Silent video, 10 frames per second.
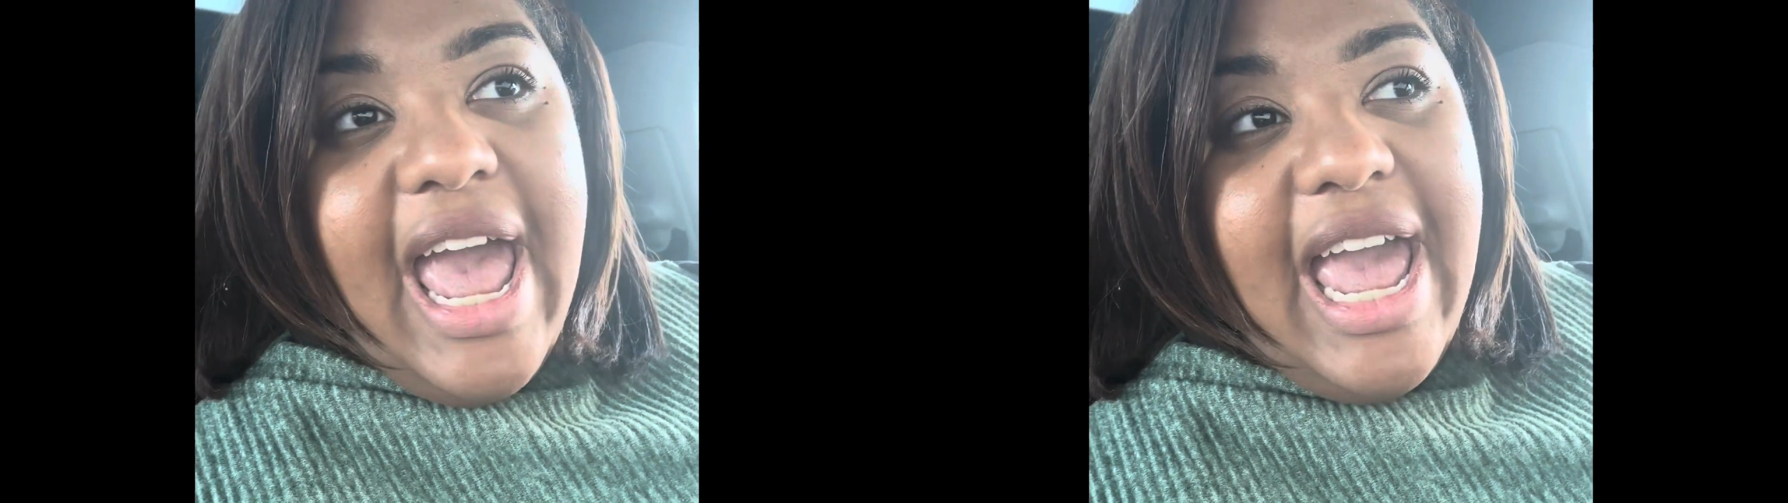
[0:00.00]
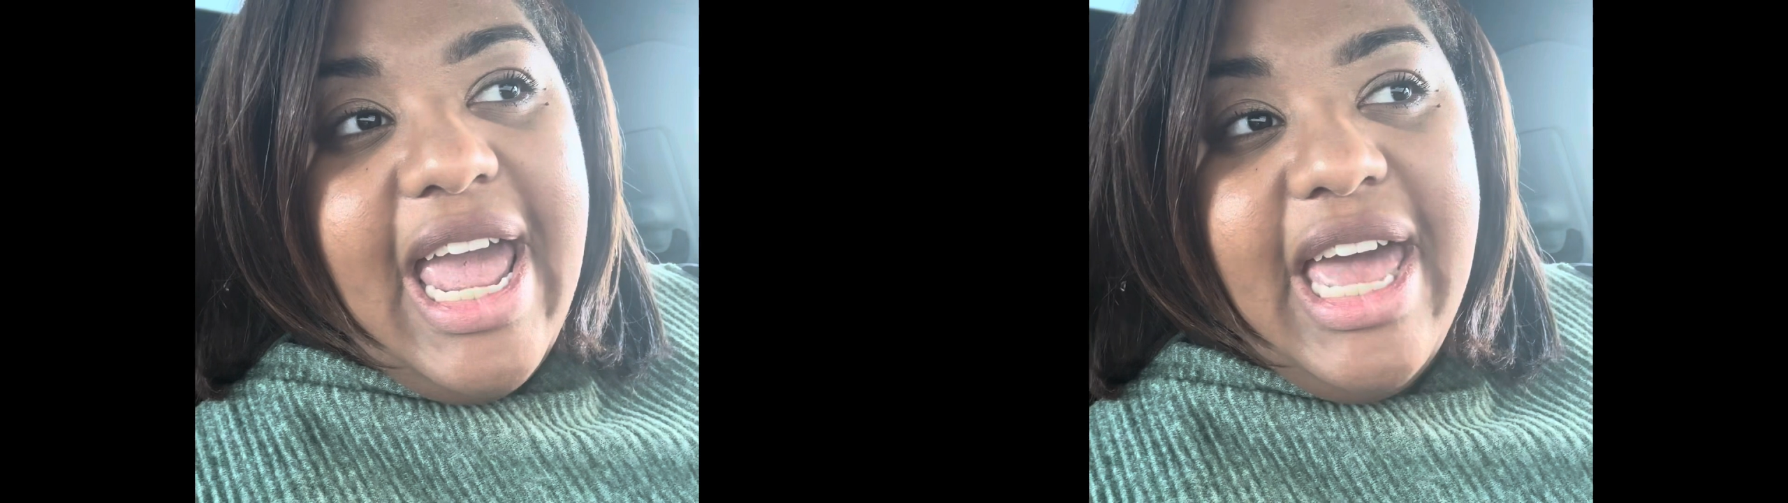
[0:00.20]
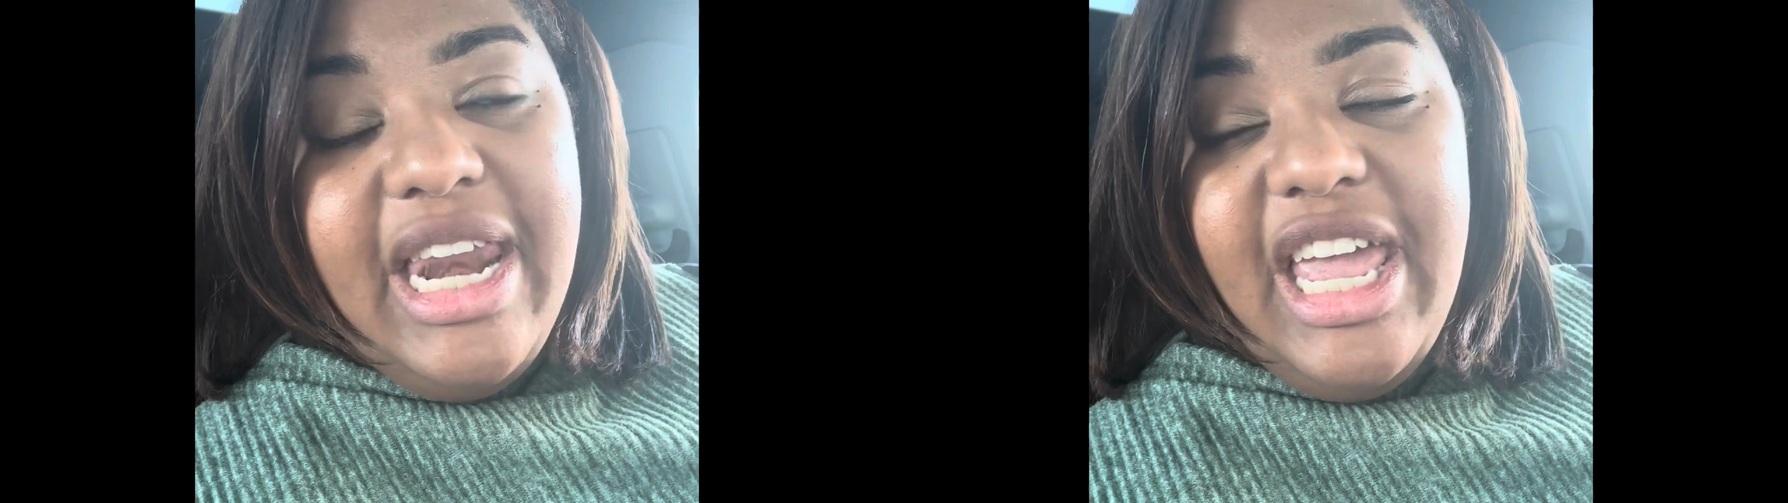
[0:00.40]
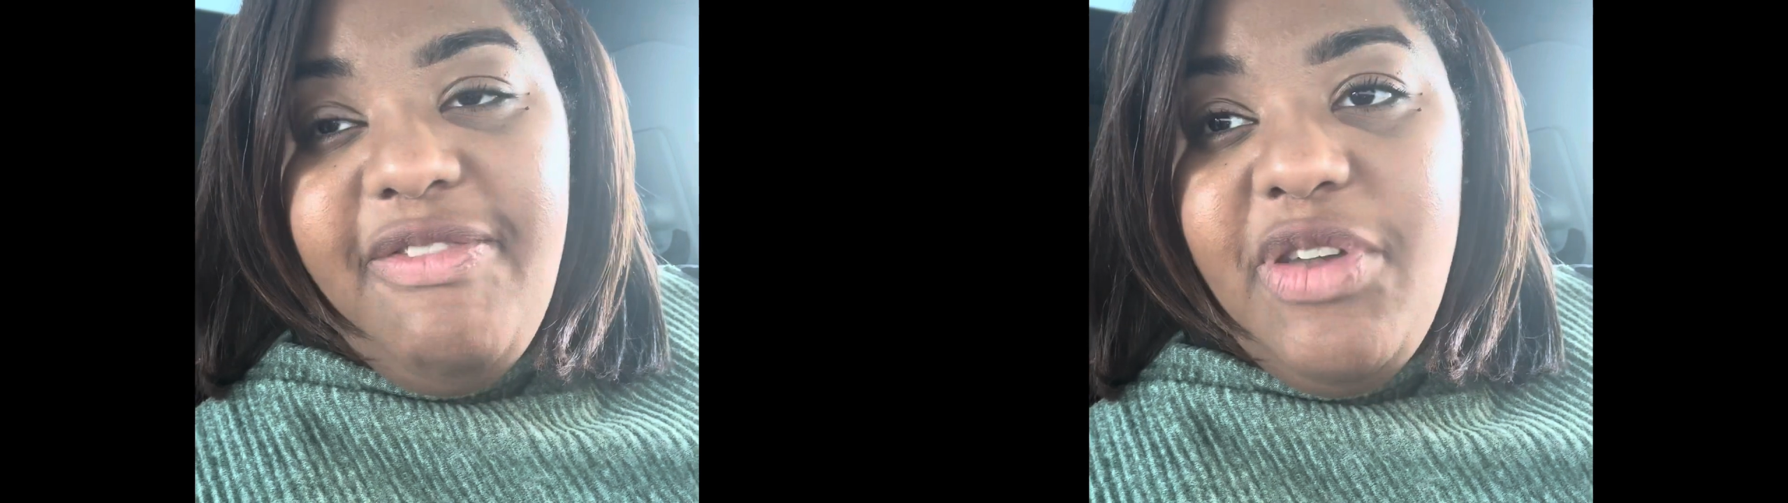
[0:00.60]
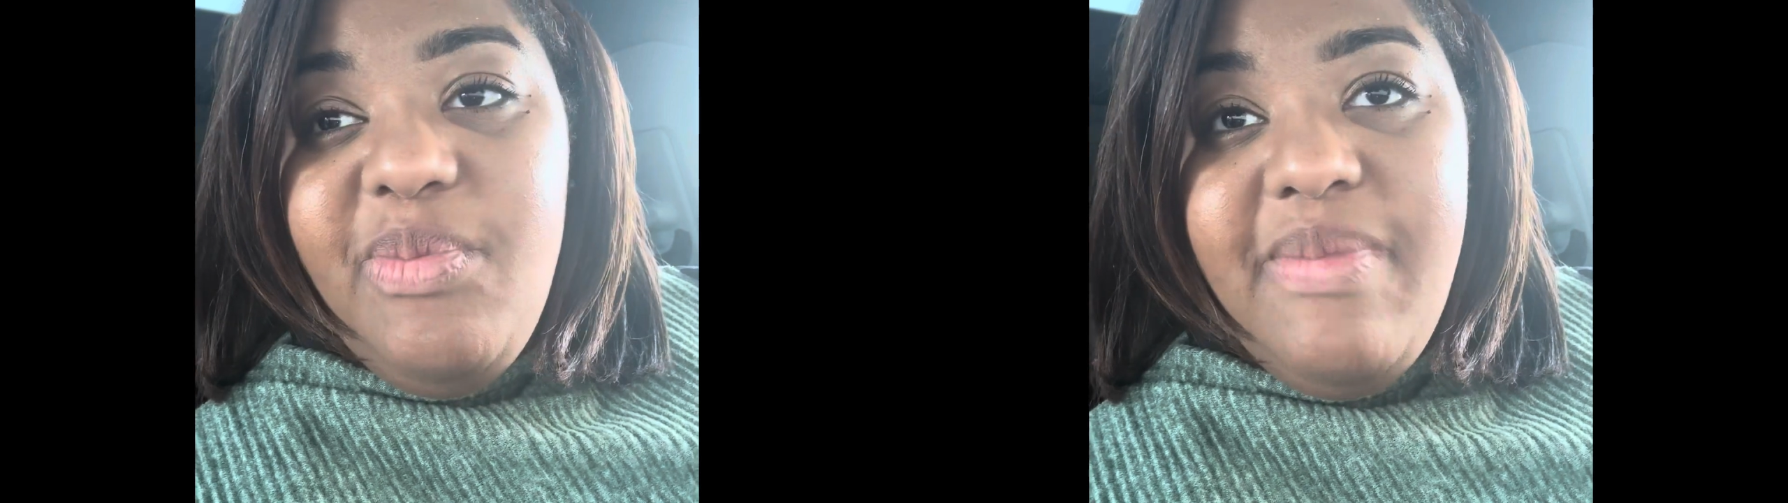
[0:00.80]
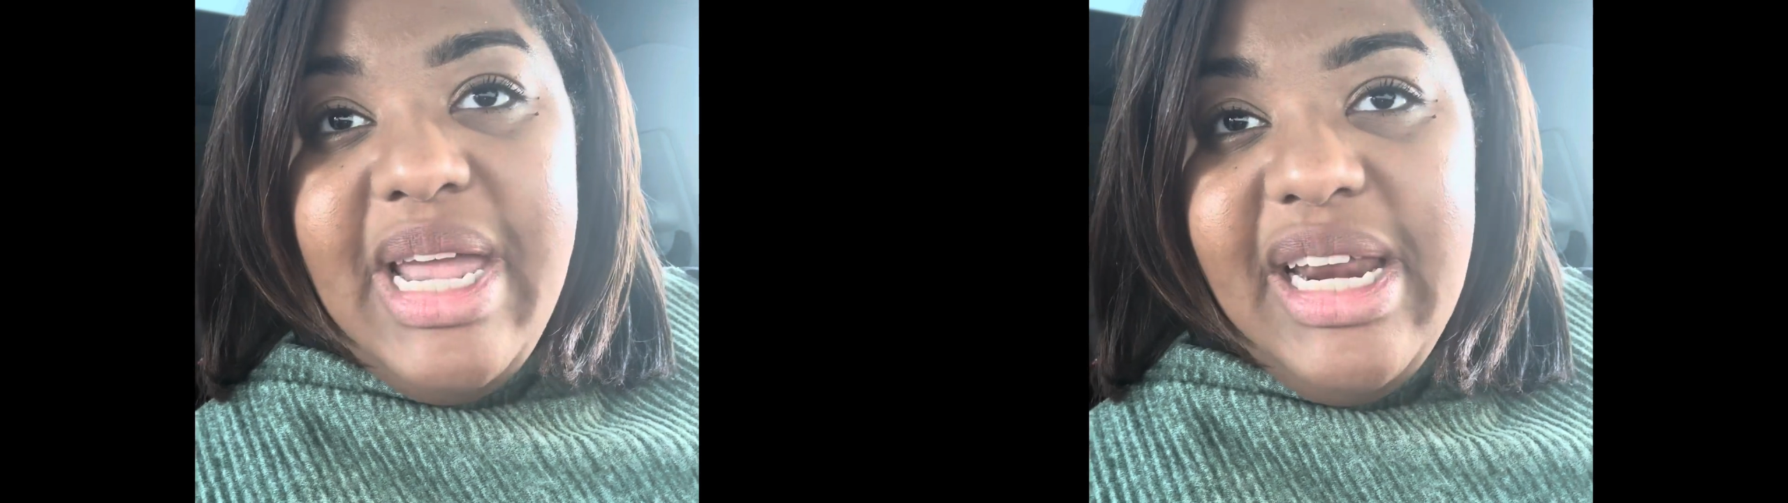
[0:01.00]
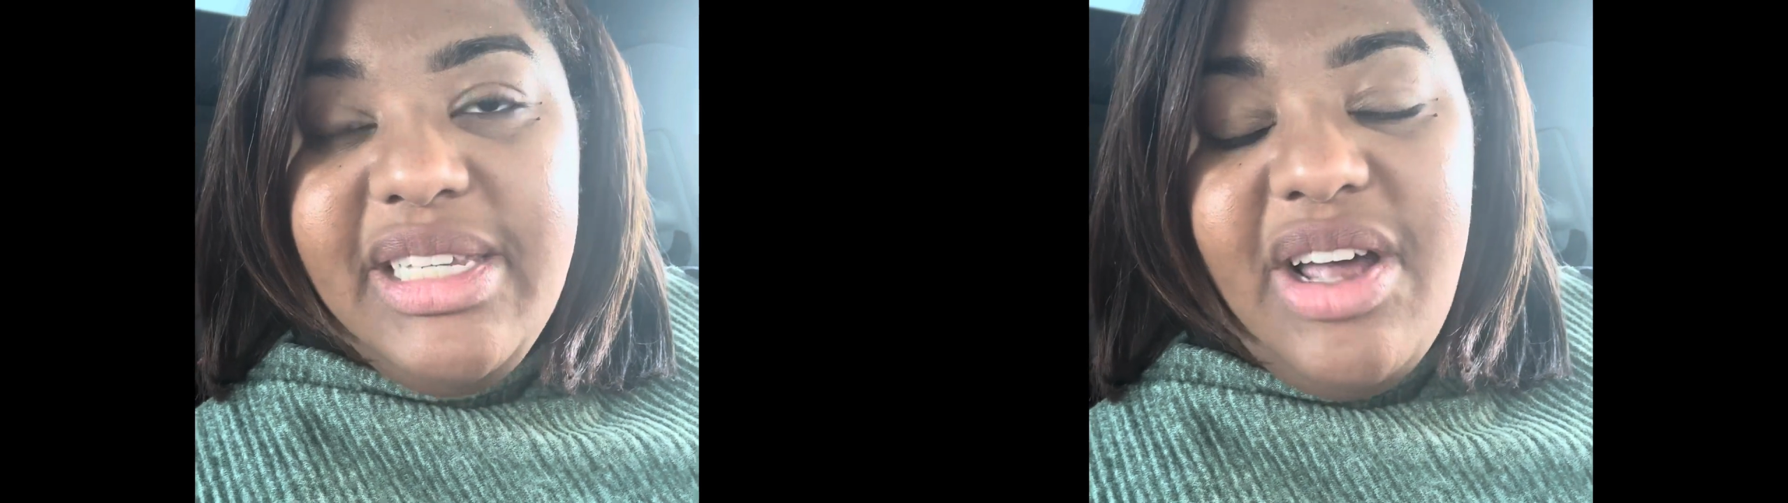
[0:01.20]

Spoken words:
And if you meet us